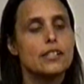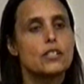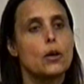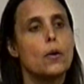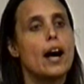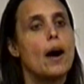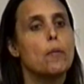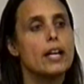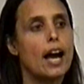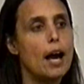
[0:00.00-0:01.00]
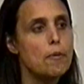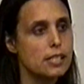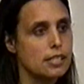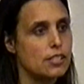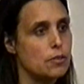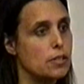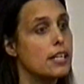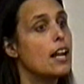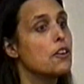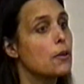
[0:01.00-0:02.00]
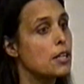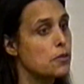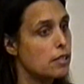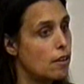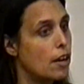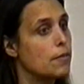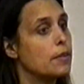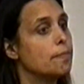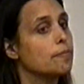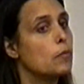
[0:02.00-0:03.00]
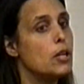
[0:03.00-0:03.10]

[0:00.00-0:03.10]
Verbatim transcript: So when I was a student in undergraduate at Harvard,